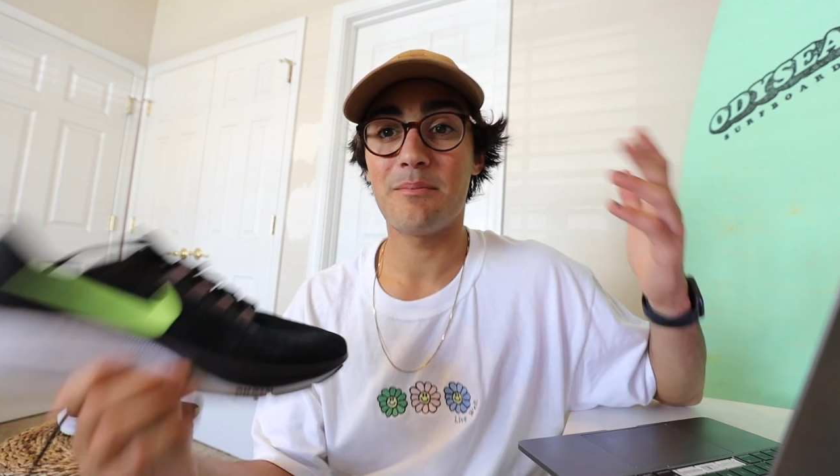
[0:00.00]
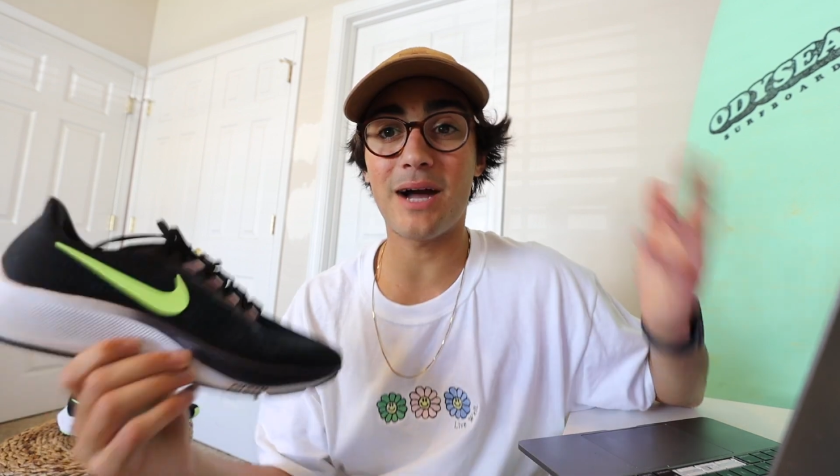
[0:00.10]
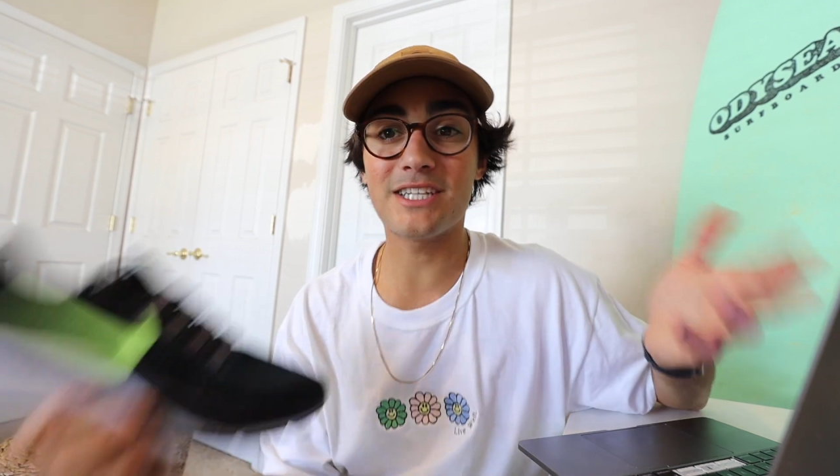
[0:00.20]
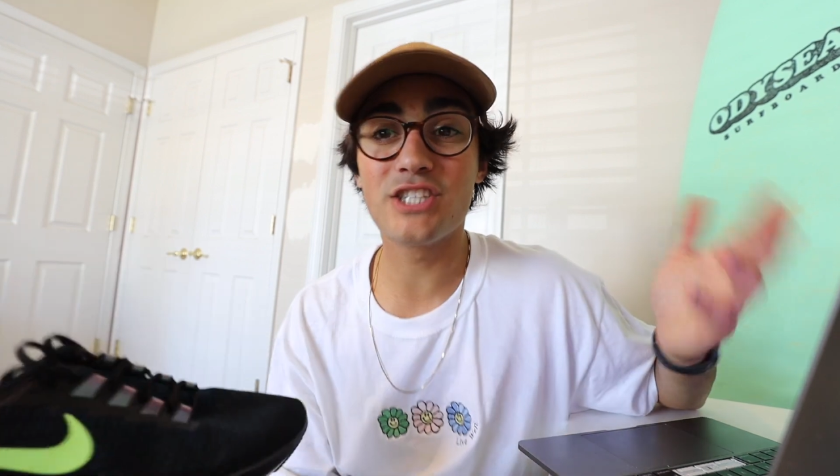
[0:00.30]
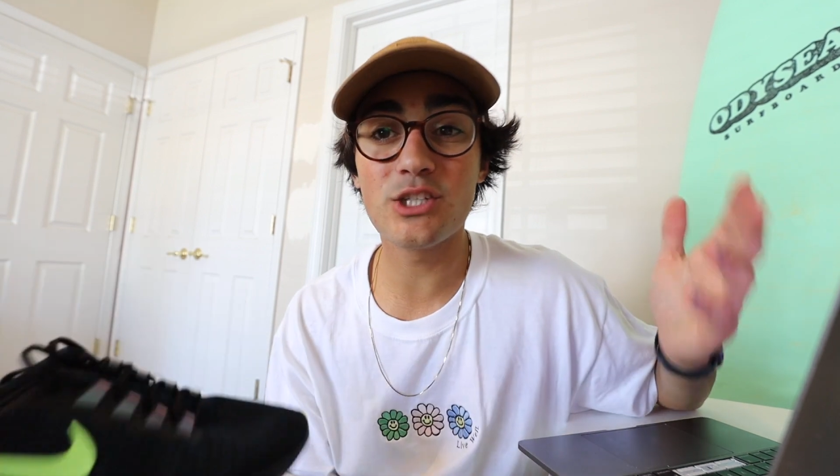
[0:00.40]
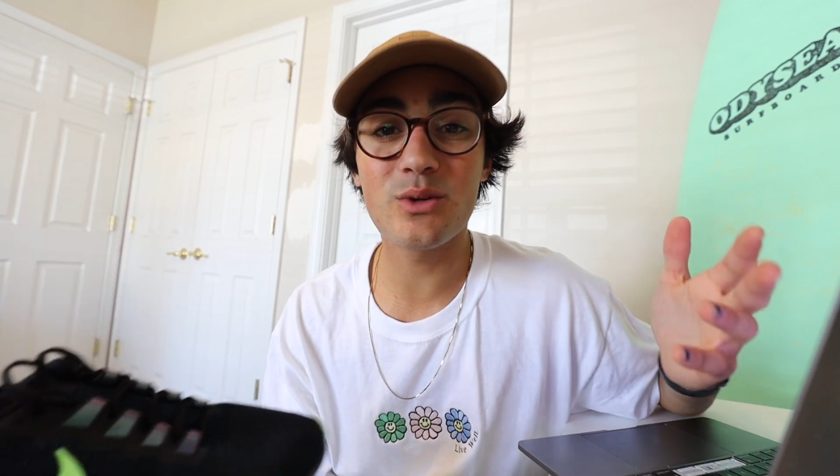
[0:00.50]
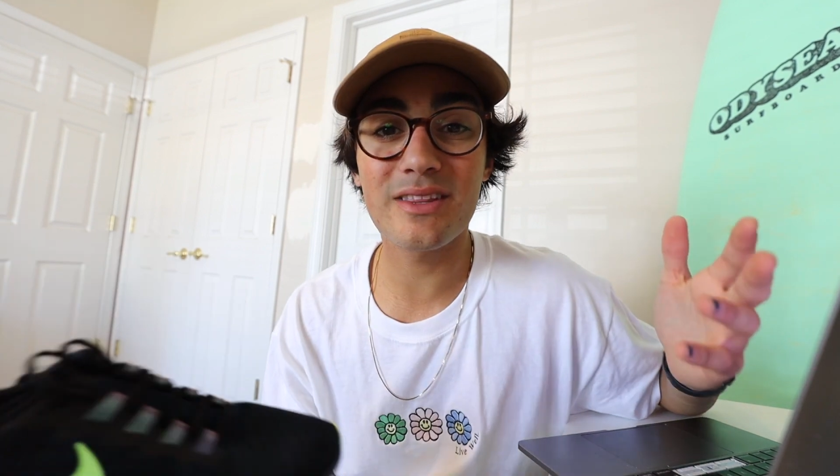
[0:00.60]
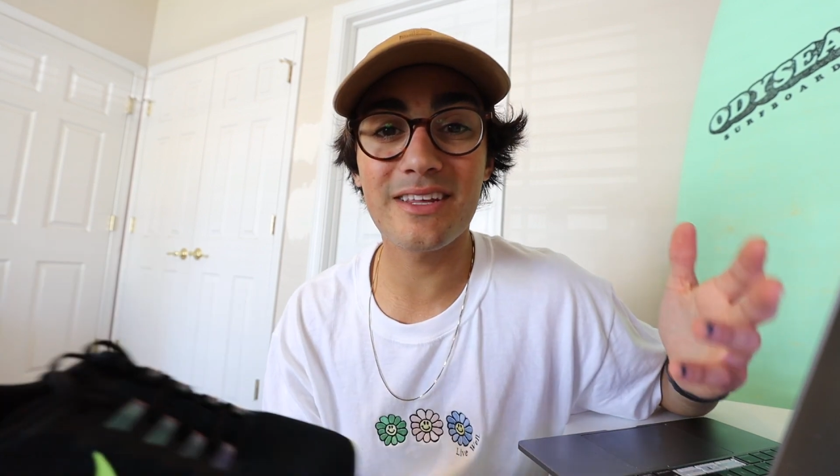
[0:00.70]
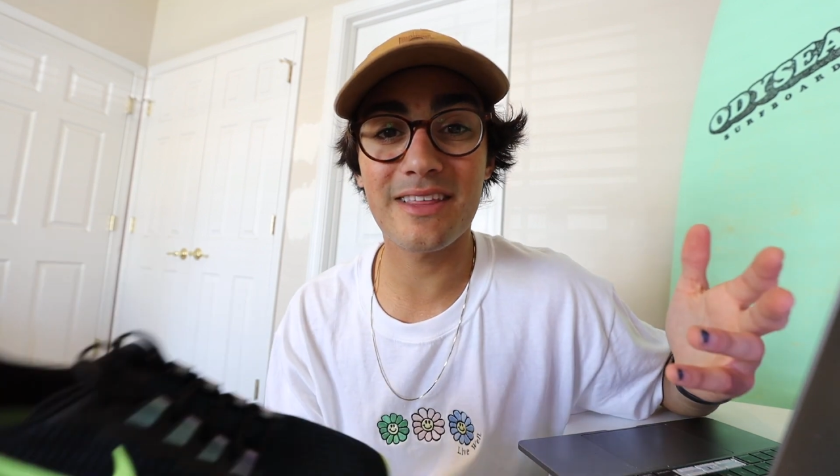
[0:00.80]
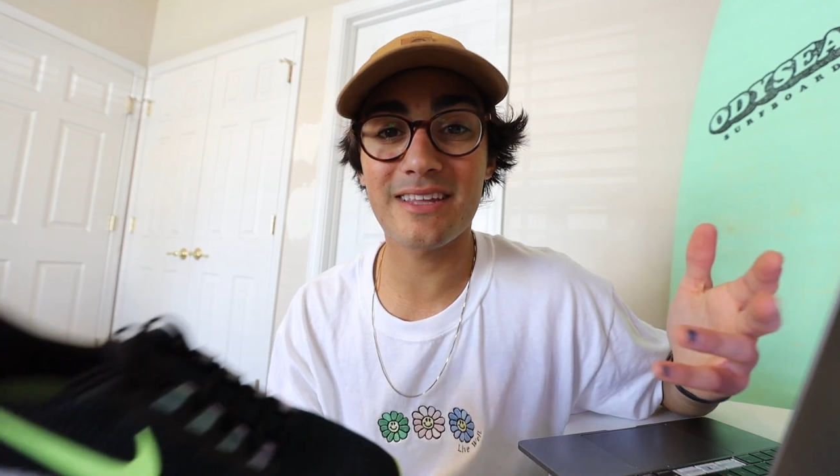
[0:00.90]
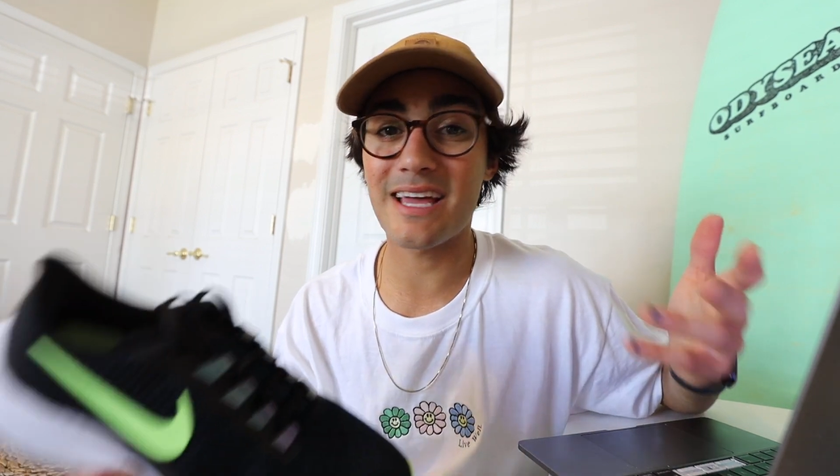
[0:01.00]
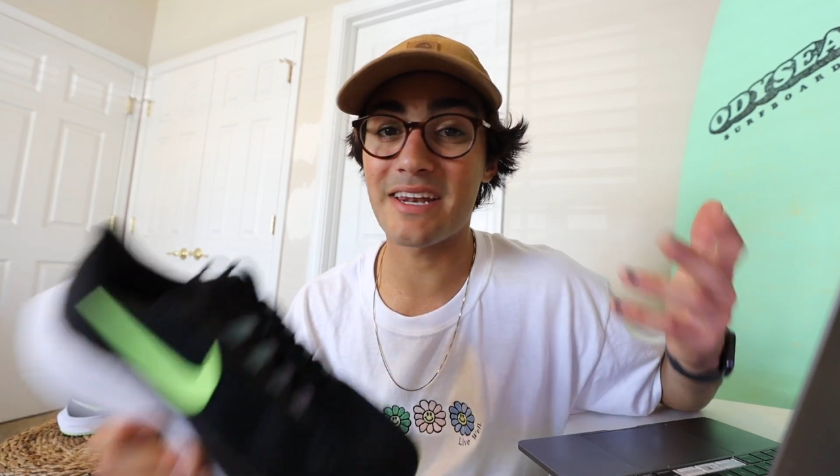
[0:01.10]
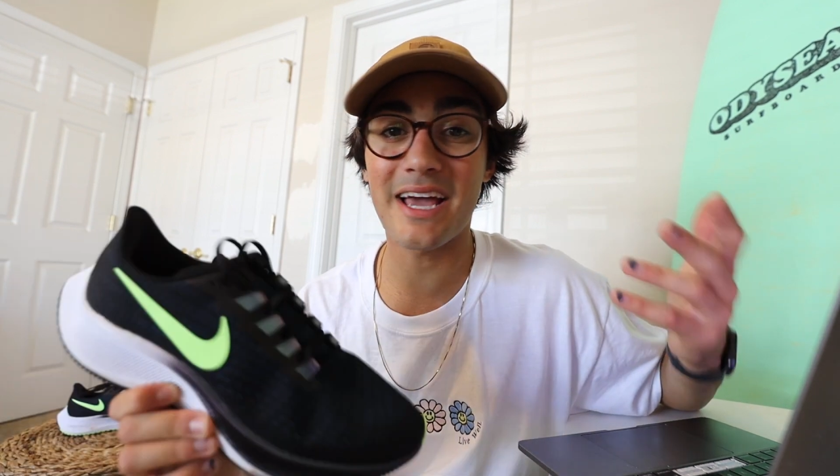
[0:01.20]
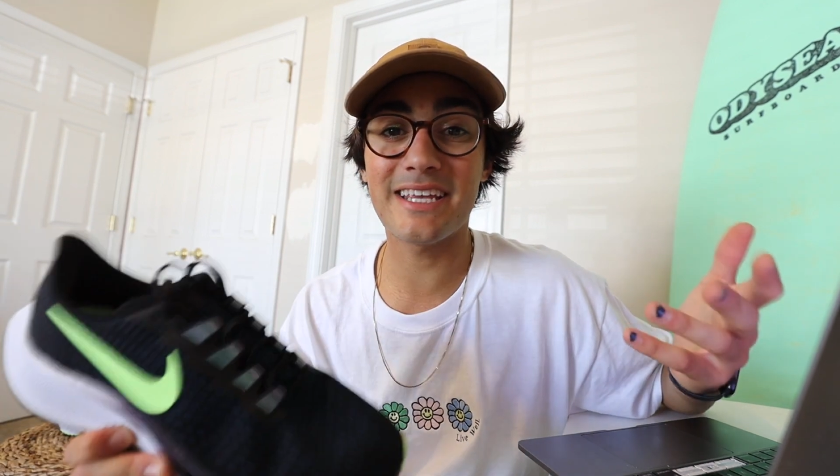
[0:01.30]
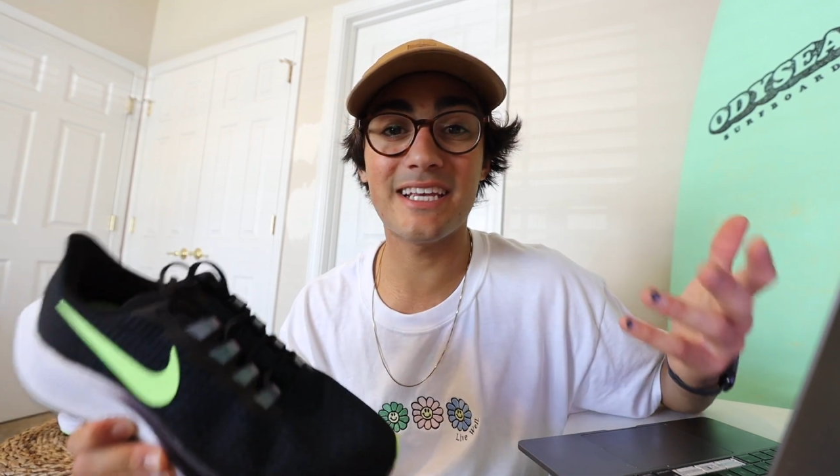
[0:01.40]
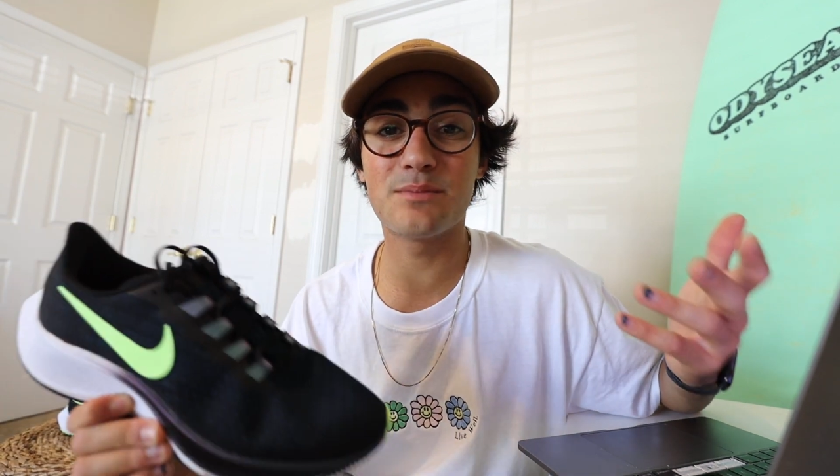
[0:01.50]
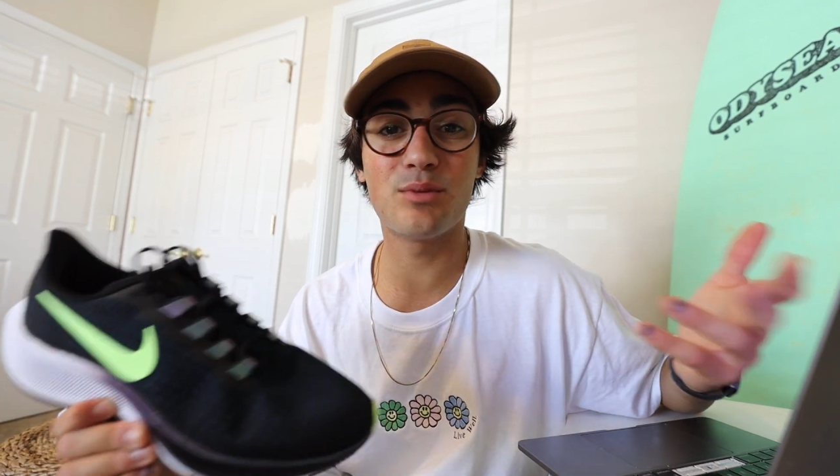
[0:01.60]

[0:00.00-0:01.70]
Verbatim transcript: But I genuinely think that Nike is